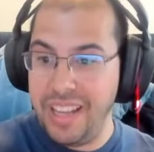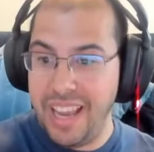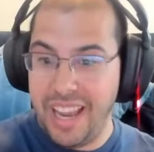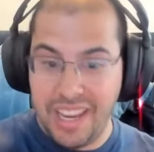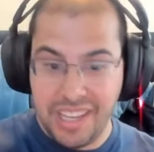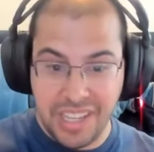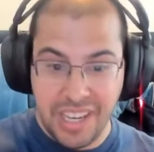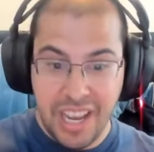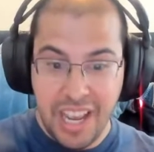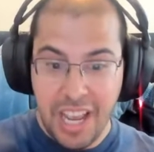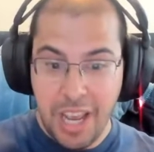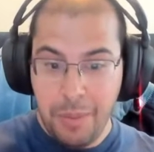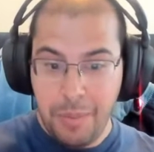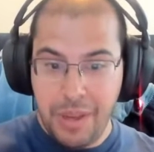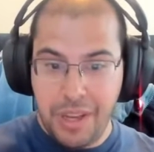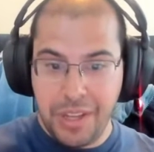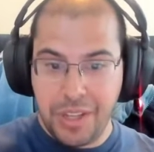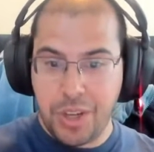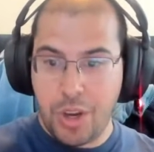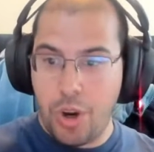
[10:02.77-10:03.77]
in the ass
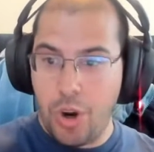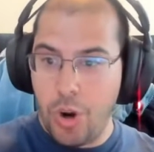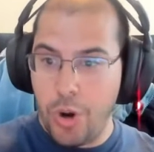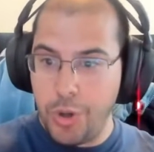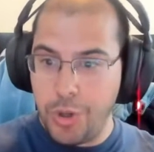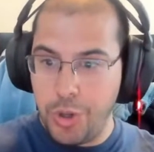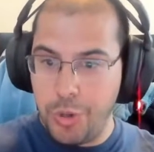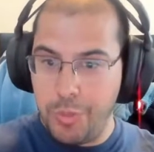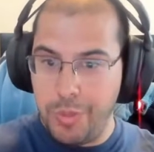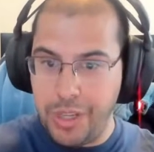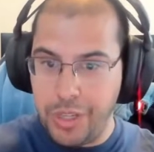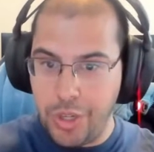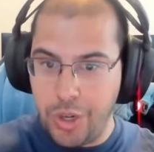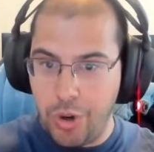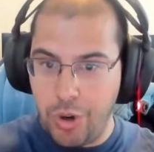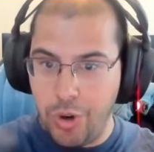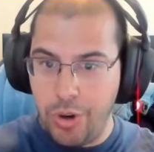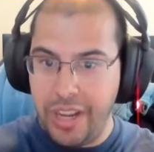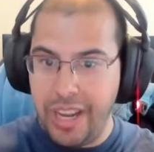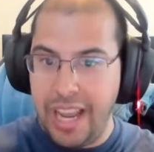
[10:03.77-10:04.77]
because cars would be
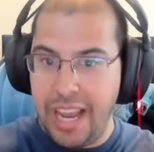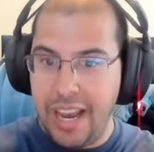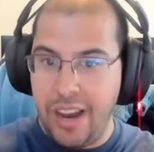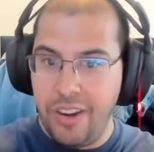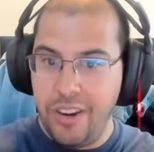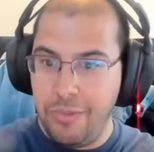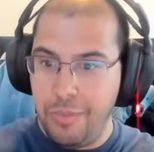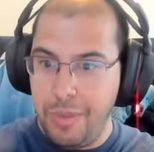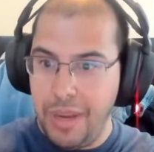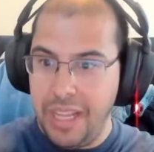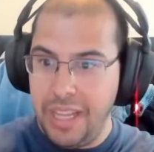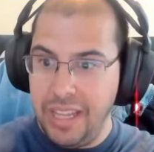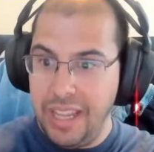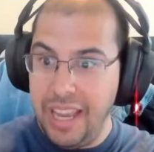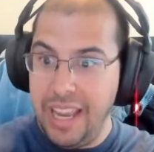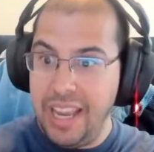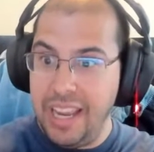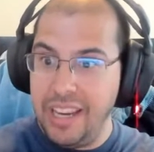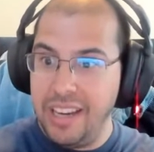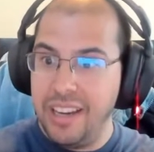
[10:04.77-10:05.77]
turning out of my
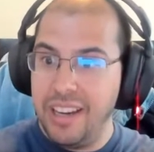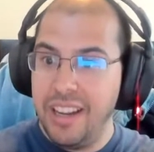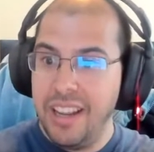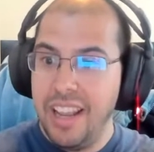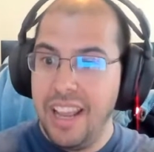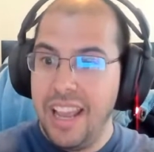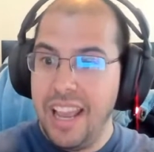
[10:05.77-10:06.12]
lane